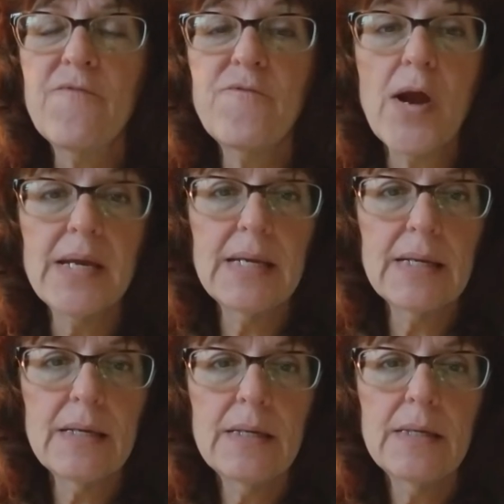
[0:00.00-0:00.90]

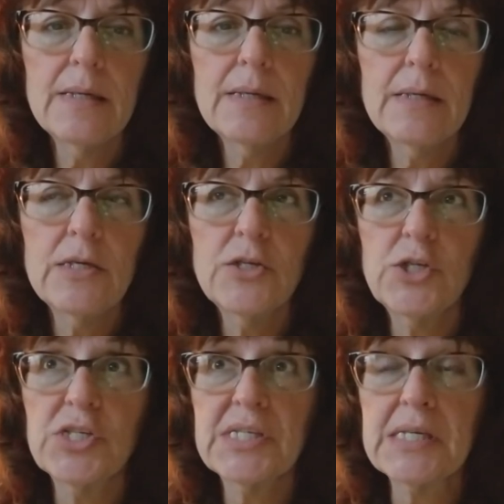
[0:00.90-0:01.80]
fighting
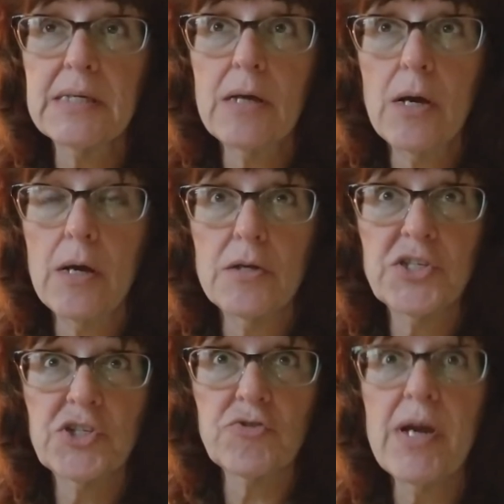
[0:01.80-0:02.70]
to sit
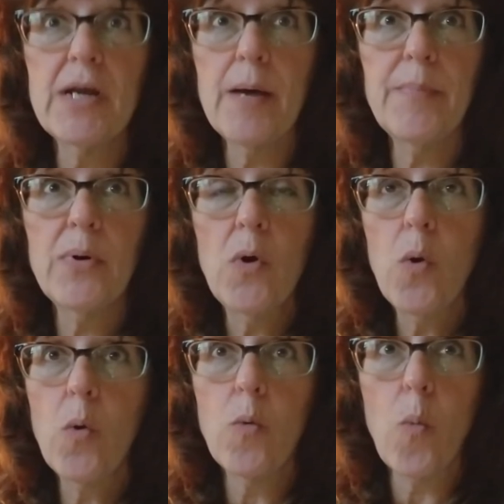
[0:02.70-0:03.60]
straight up,
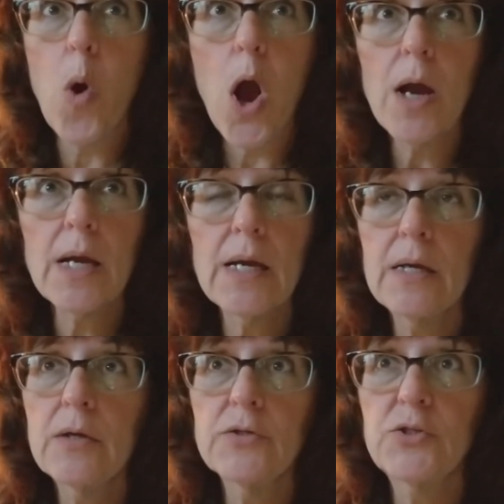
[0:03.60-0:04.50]
walk,
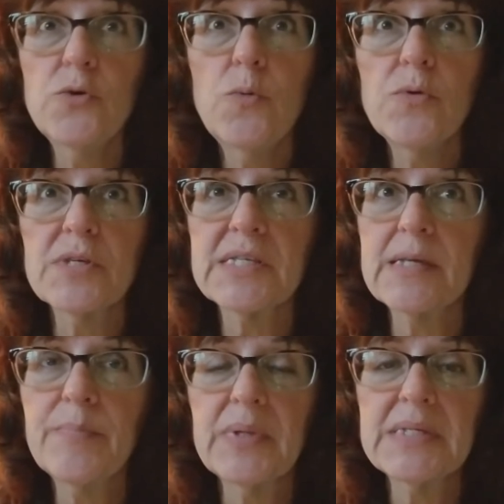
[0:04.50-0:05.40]
do the
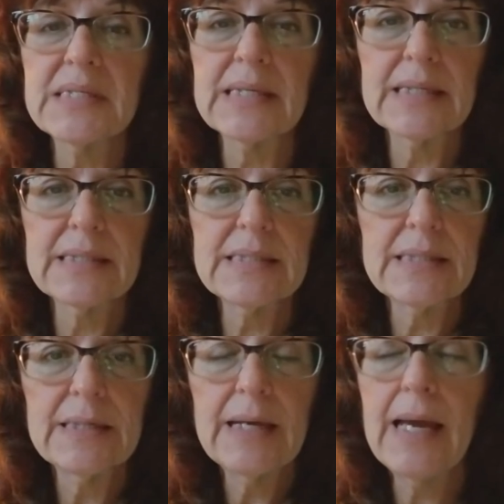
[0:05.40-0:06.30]
simplest things.
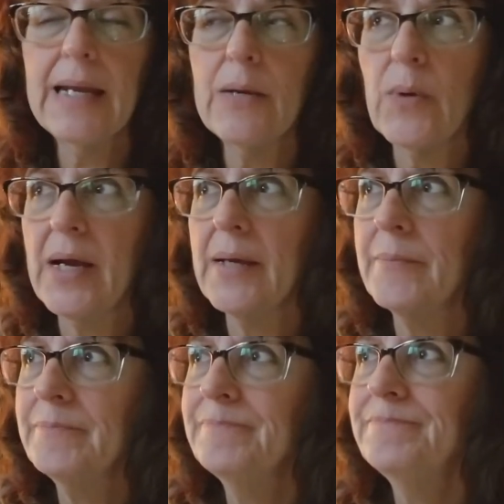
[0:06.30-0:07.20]
Anyway,
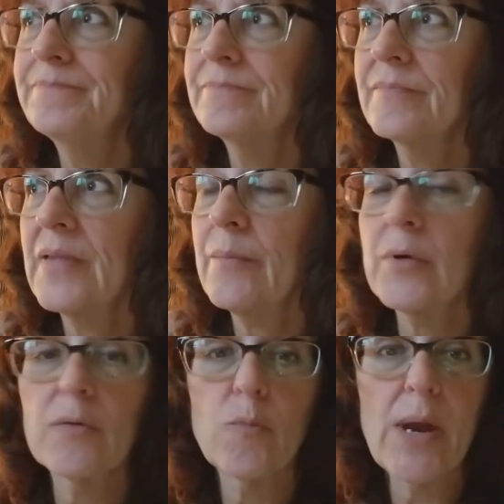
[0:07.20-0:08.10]
I'm
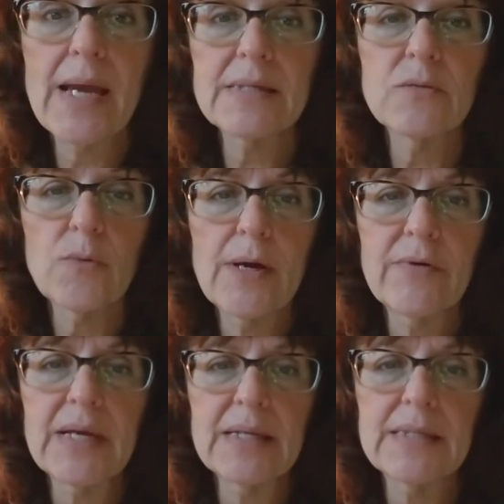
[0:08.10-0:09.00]
going to rant and rave
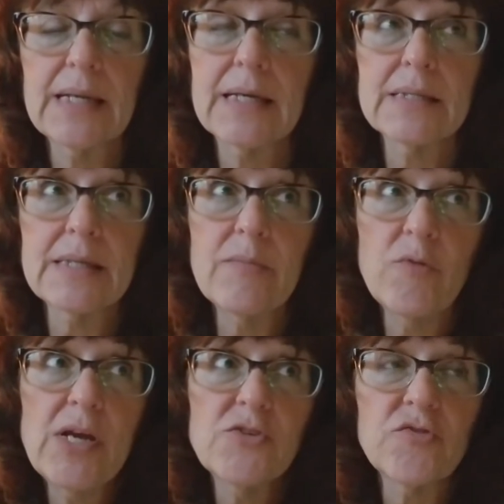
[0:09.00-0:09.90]
again today because I'm
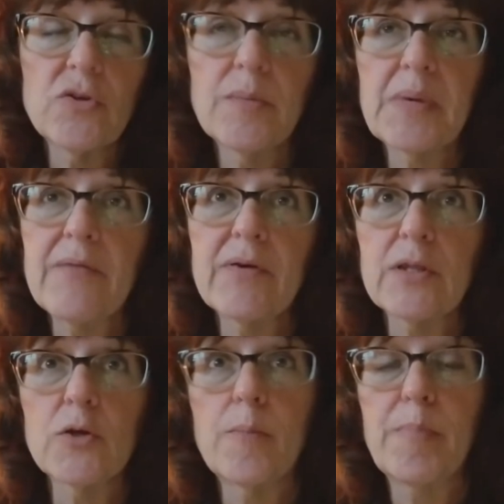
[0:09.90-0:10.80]
rageful. I'm having a
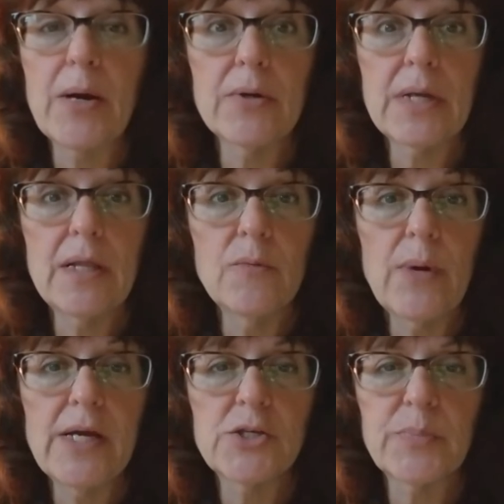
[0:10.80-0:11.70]
little Bartonella
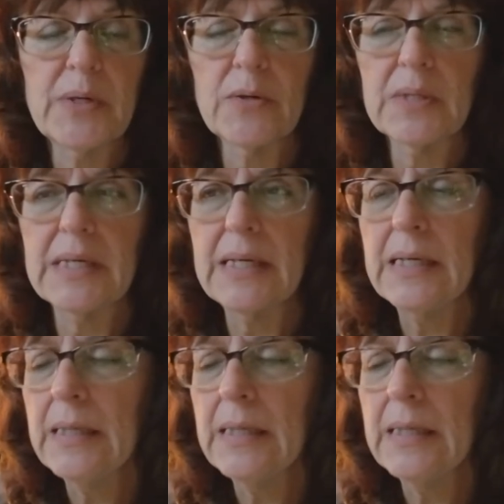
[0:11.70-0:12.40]
rage, apparently.